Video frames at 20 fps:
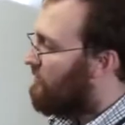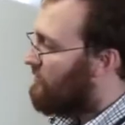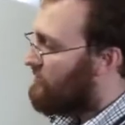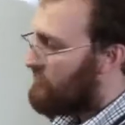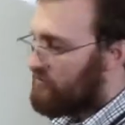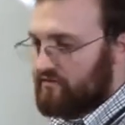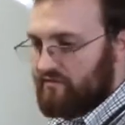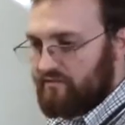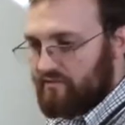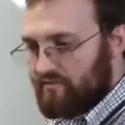
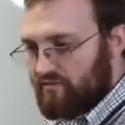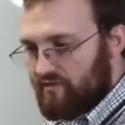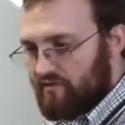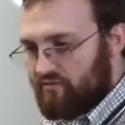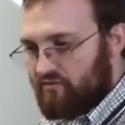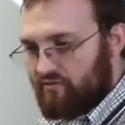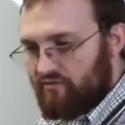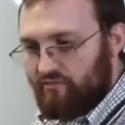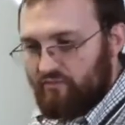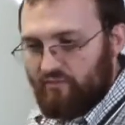We've seen
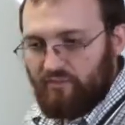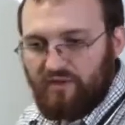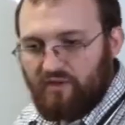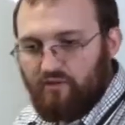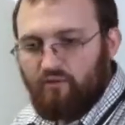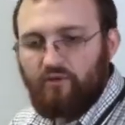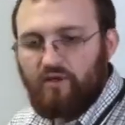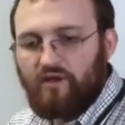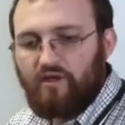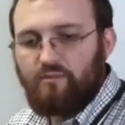this with
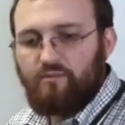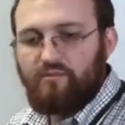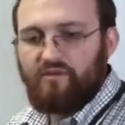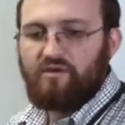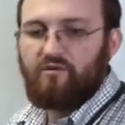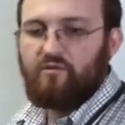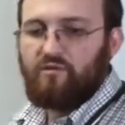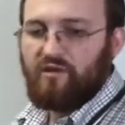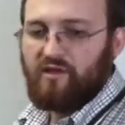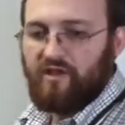Bitcoin and
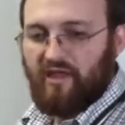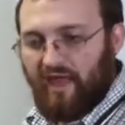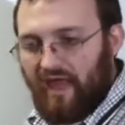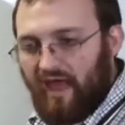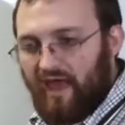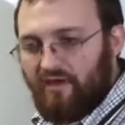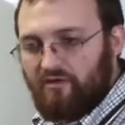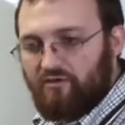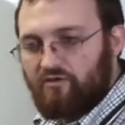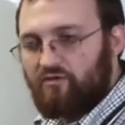Bitcoin
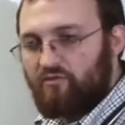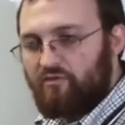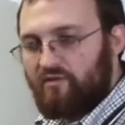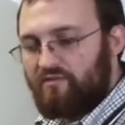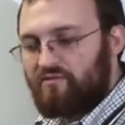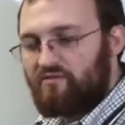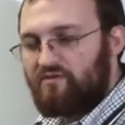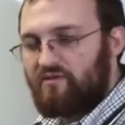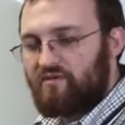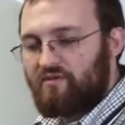Cash.
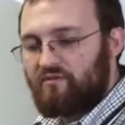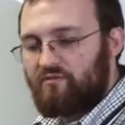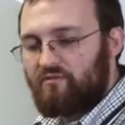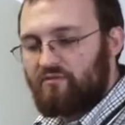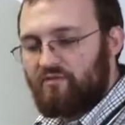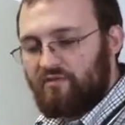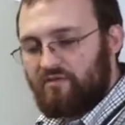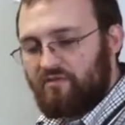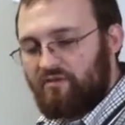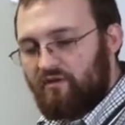We've seen this
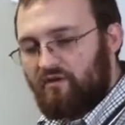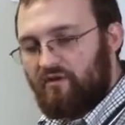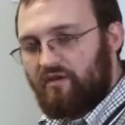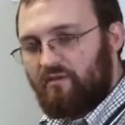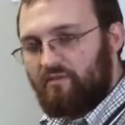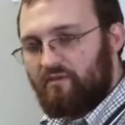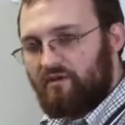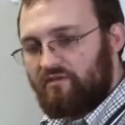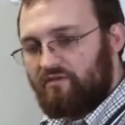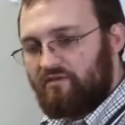with
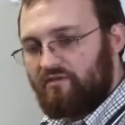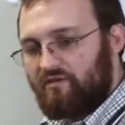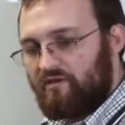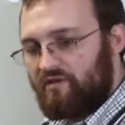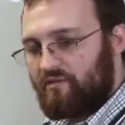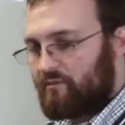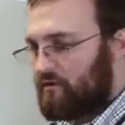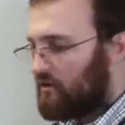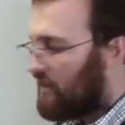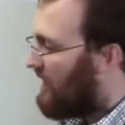Ethereum and
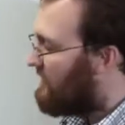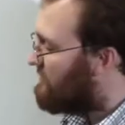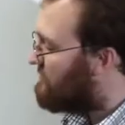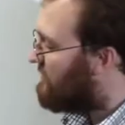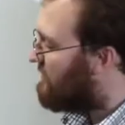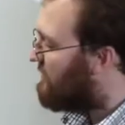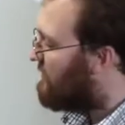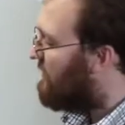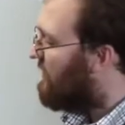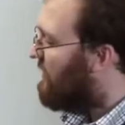Ethereum
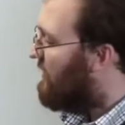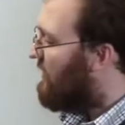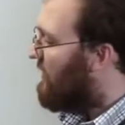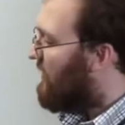Classic.